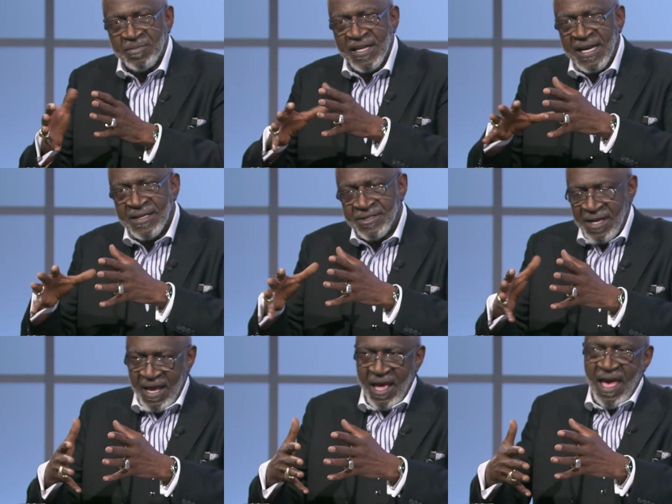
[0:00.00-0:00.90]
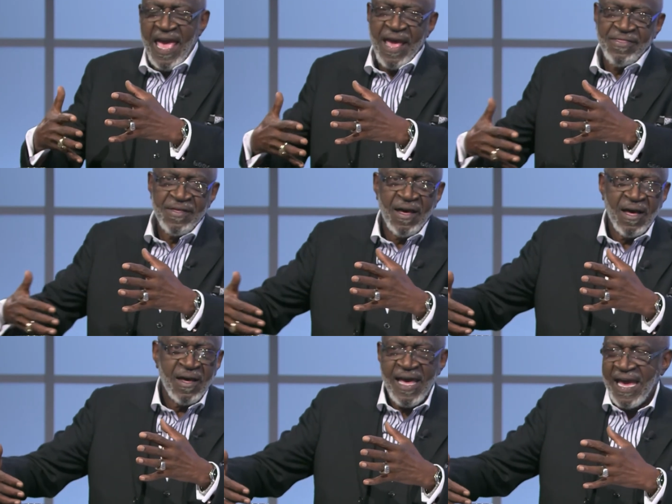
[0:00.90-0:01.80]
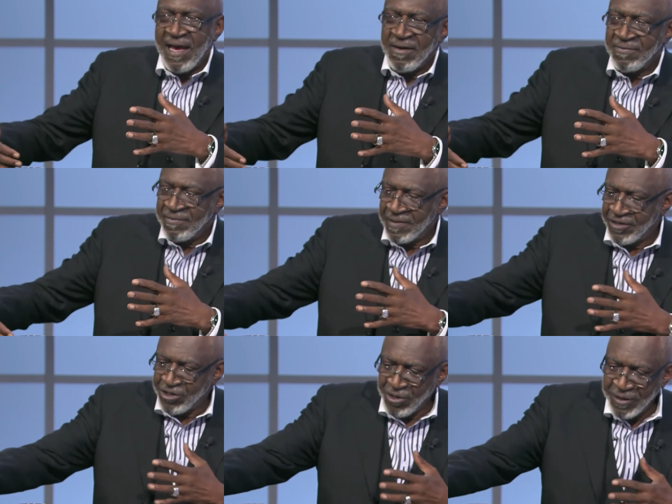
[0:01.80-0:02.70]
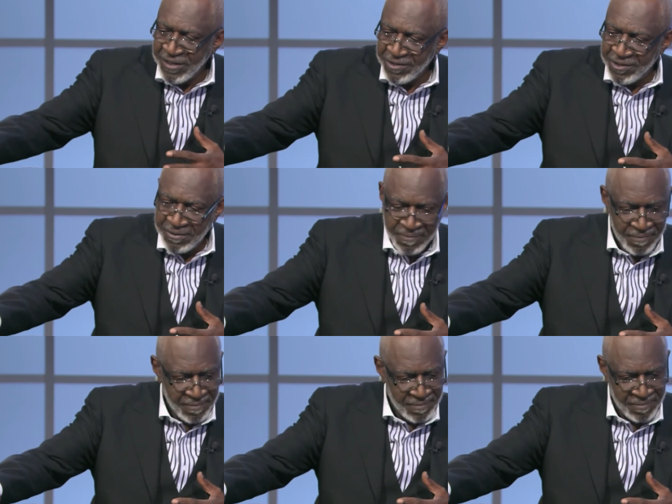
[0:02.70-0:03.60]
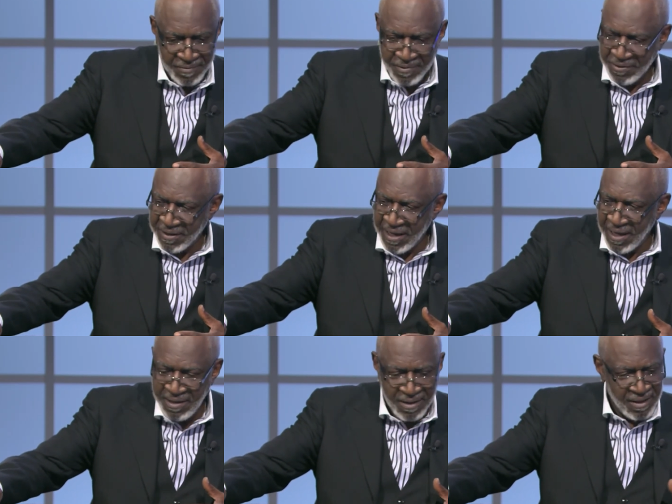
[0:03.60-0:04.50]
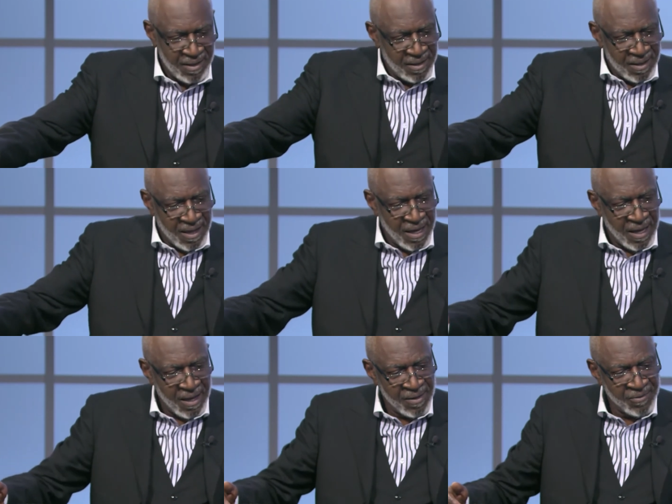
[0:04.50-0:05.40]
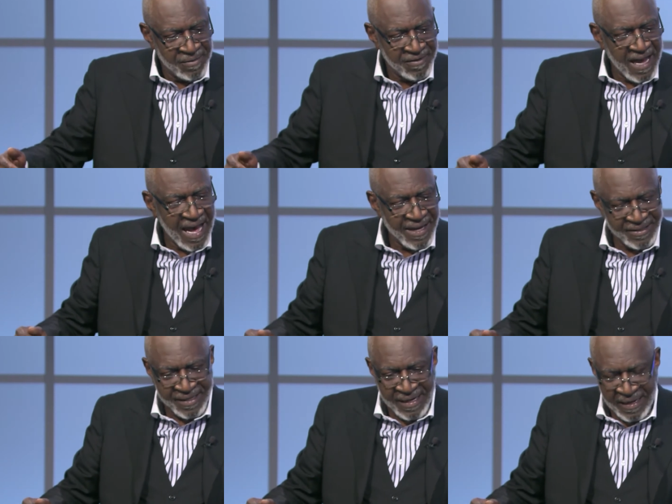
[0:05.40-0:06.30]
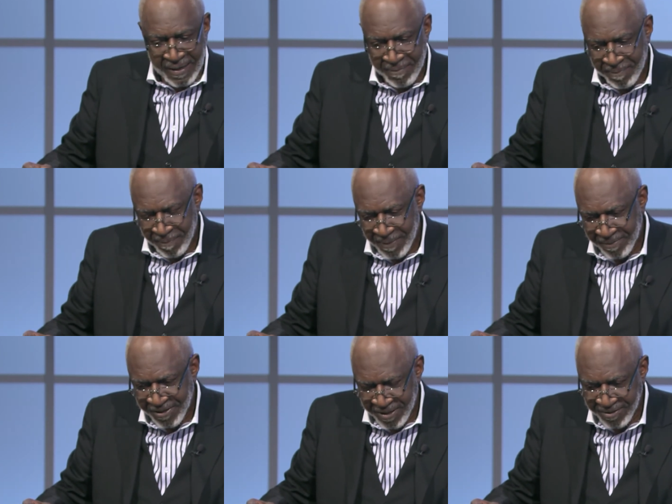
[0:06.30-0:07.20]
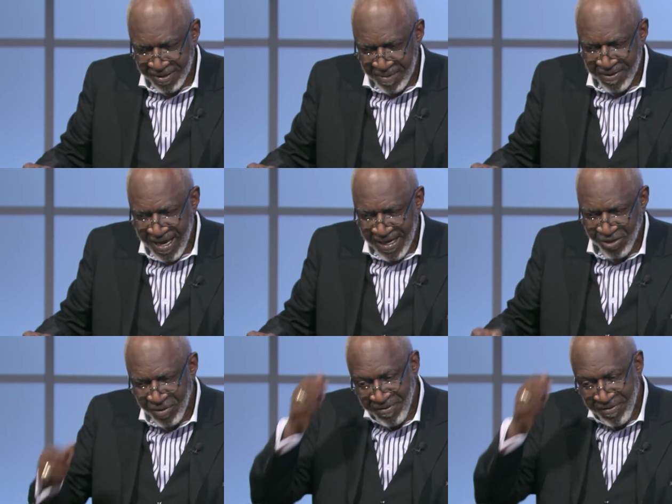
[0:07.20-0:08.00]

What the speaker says: plans, and I have attorneys, mm-hmm. Okay, we've got, let me see, CPAs,